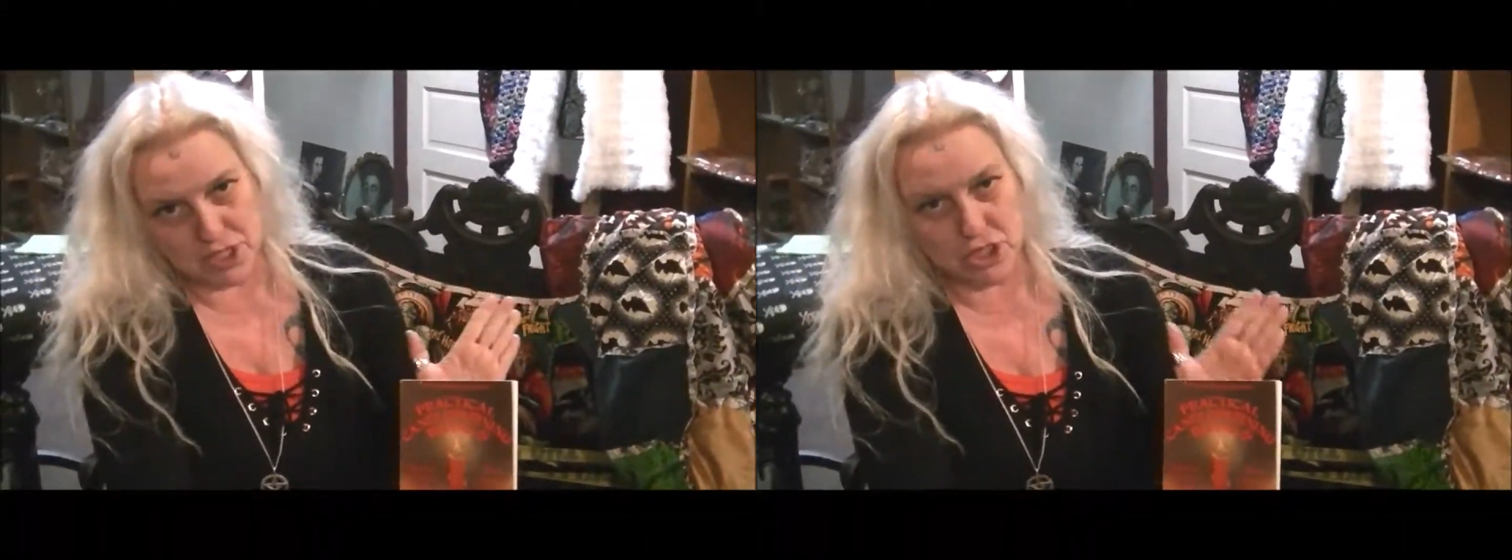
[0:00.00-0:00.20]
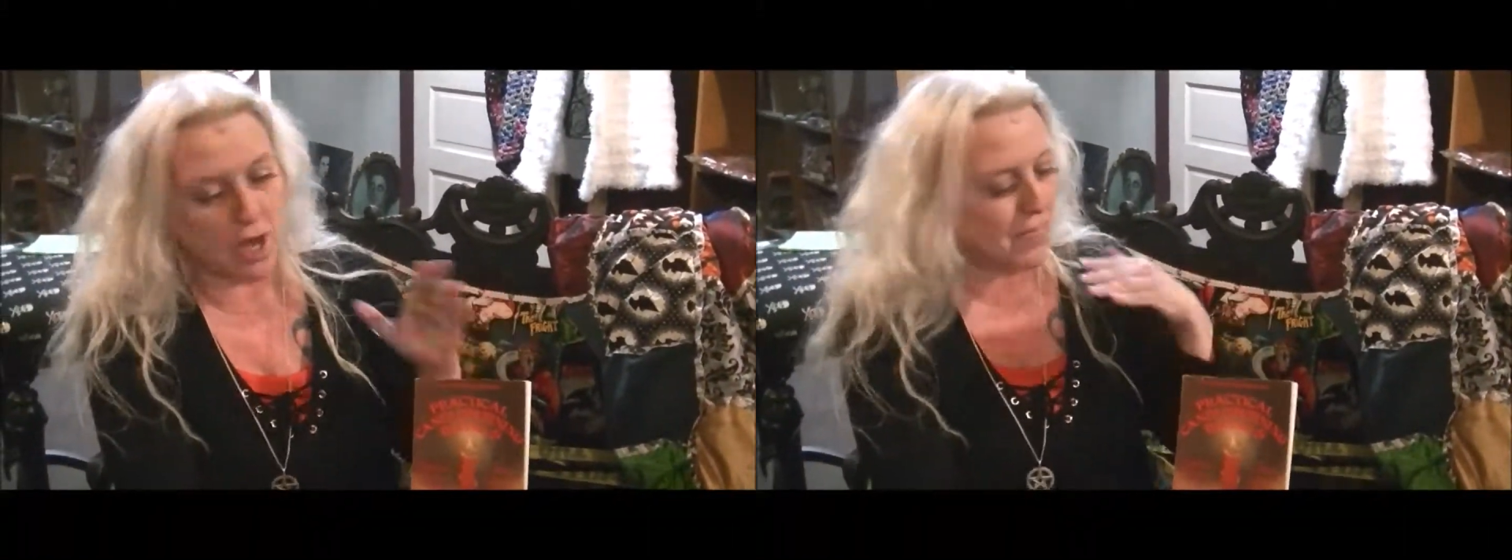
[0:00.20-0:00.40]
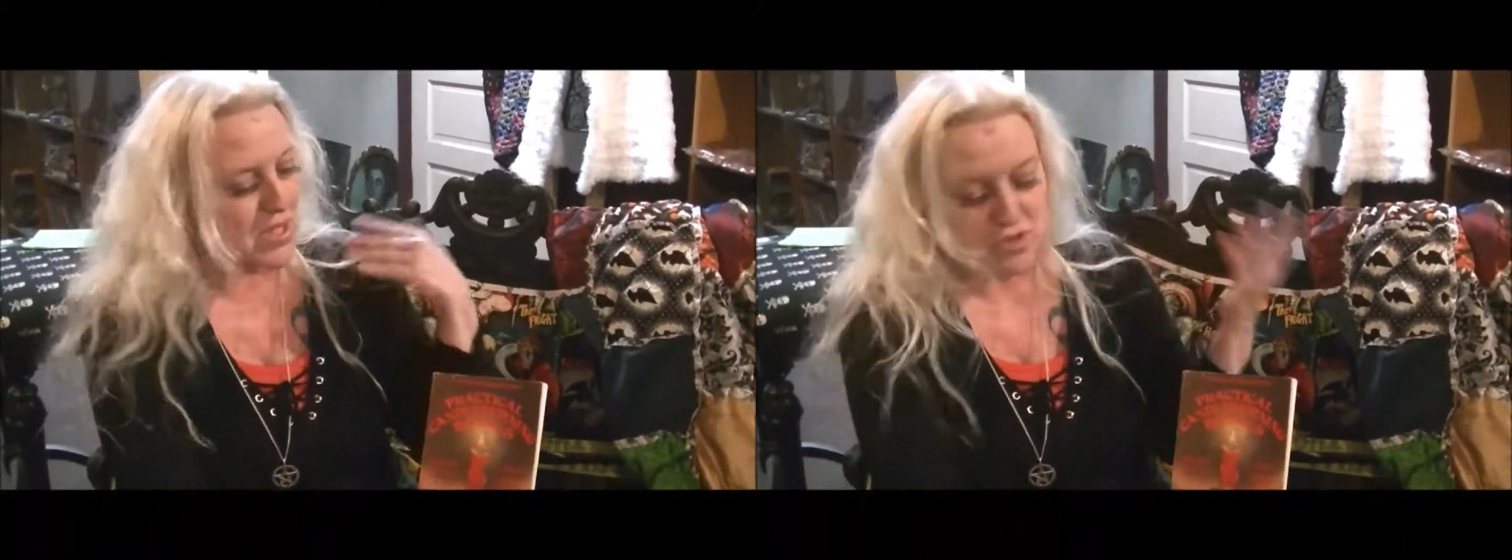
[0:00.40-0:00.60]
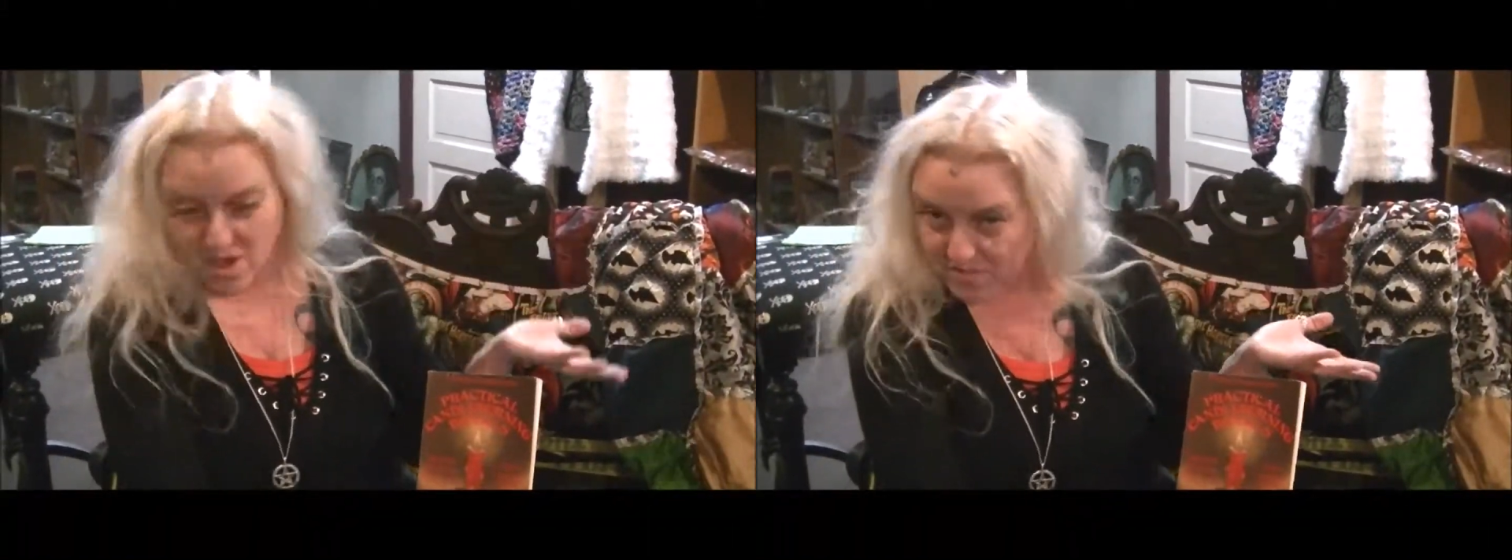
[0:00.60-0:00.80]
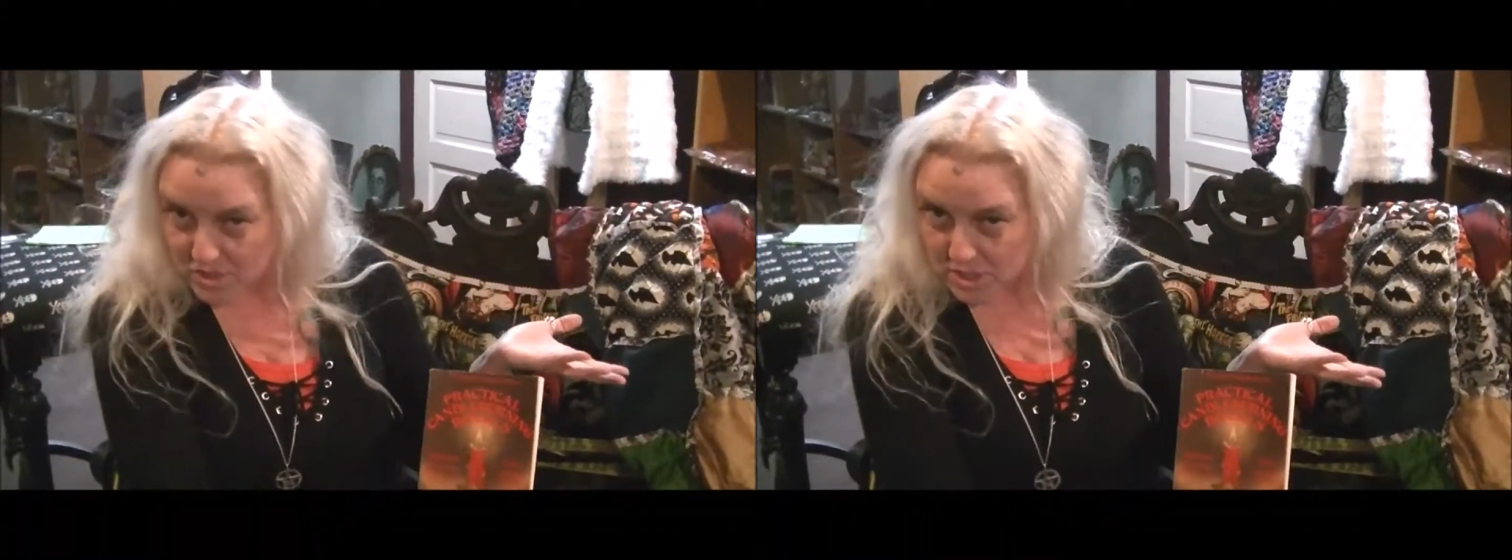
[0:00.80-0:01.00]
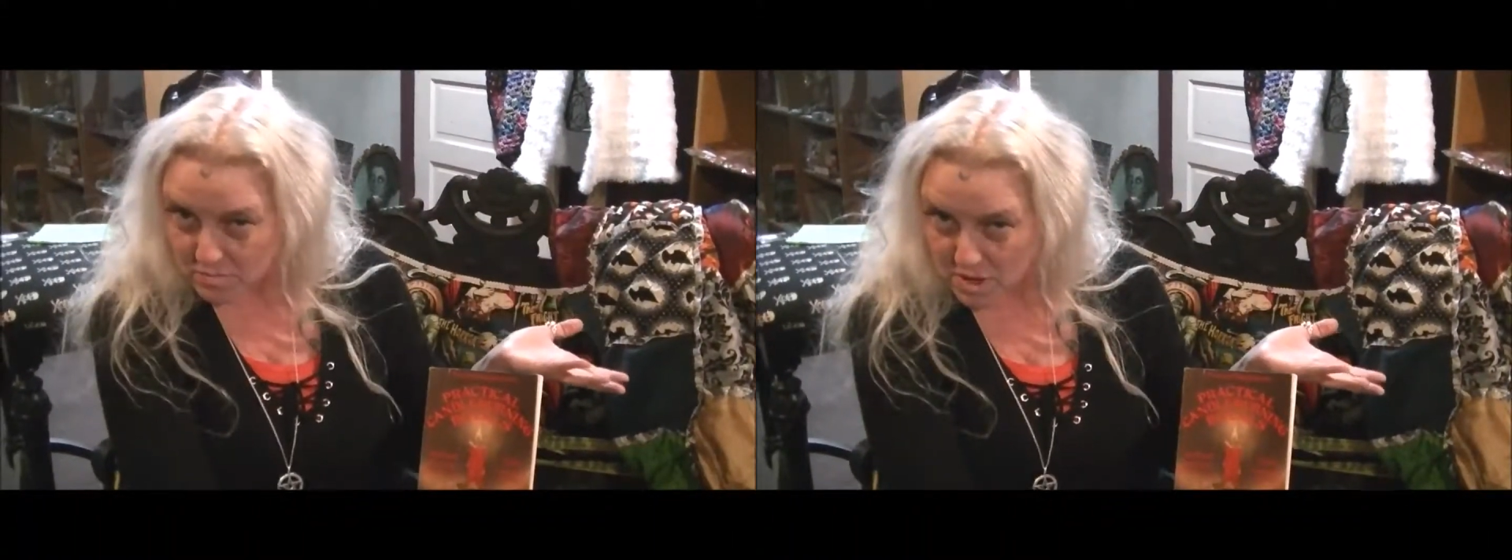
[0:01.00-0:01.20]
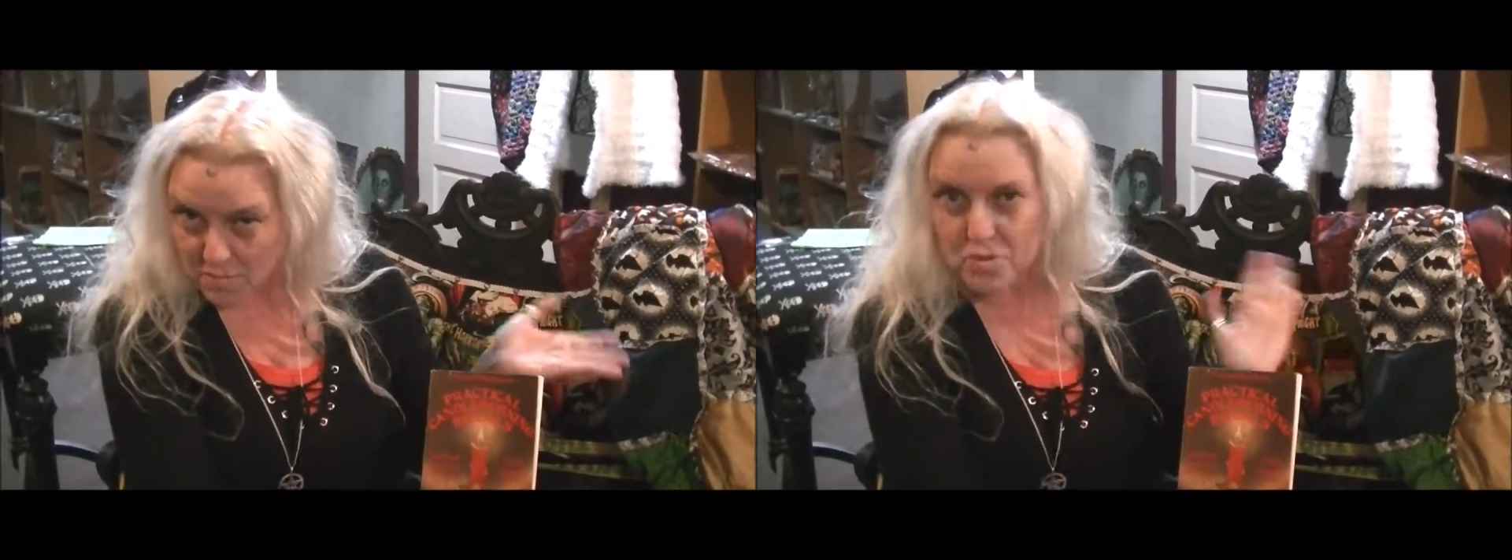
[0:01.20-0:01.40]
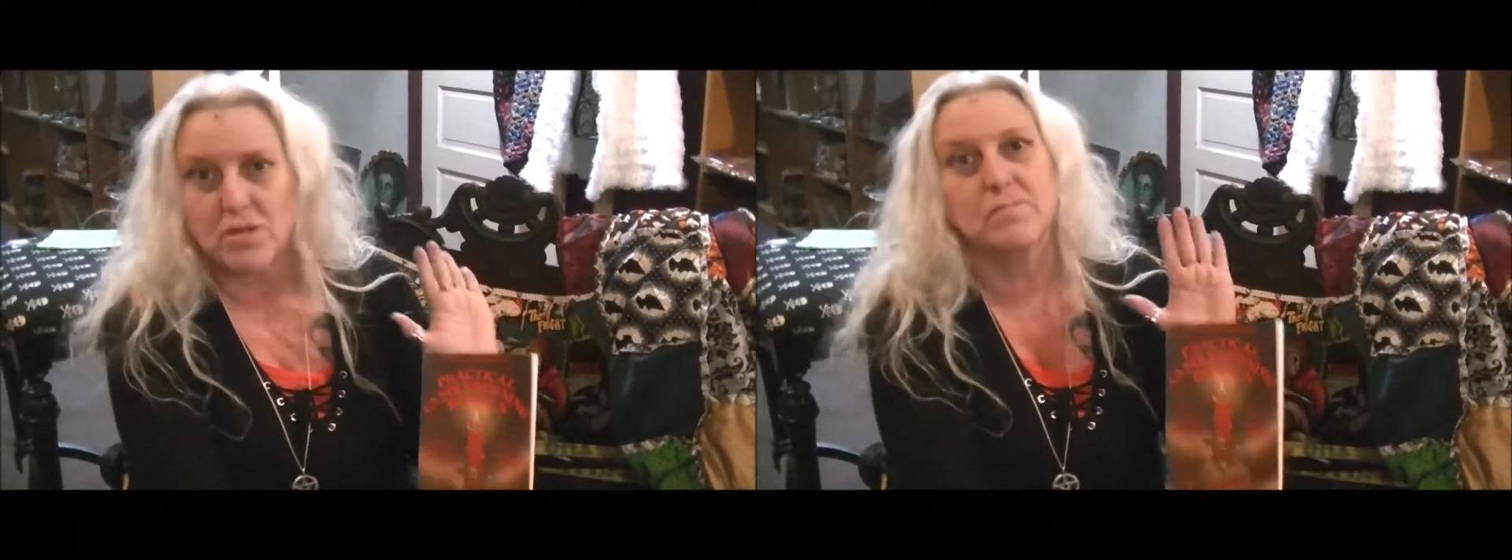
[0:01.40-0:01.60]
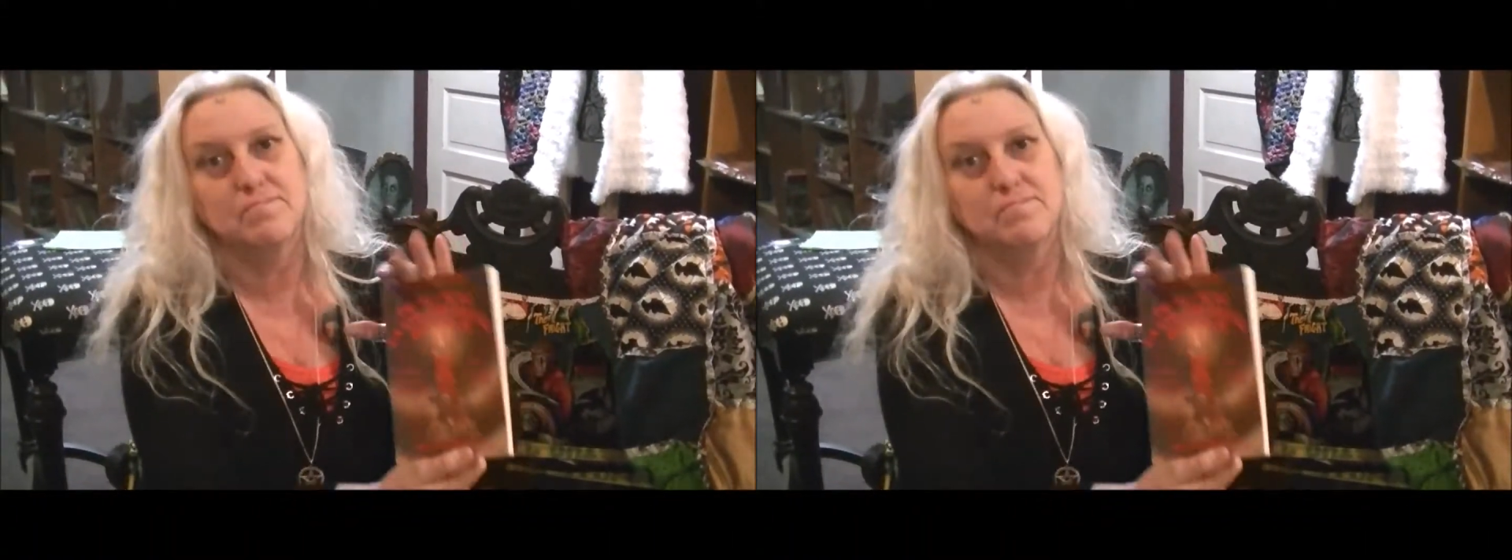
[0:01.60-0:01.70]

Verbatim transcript: shop. you have a good spell book?